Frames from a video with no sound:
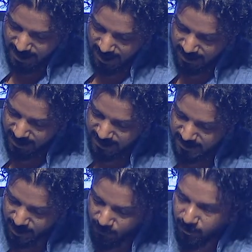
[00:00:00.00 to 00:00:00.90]
and their
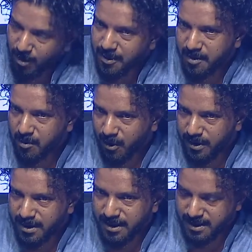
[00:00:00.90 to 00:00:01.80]
xenophobic
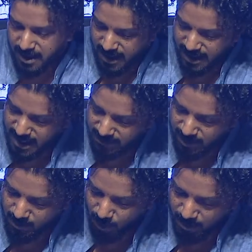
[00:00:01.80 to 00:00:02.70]
politics
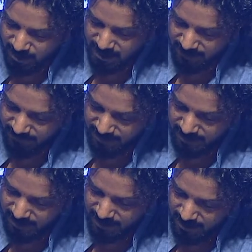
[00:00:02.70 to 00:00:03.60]
even more
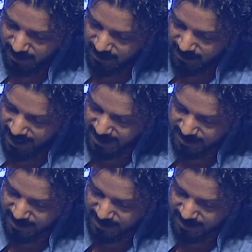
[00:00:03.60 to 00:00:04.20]
irrelevant. In that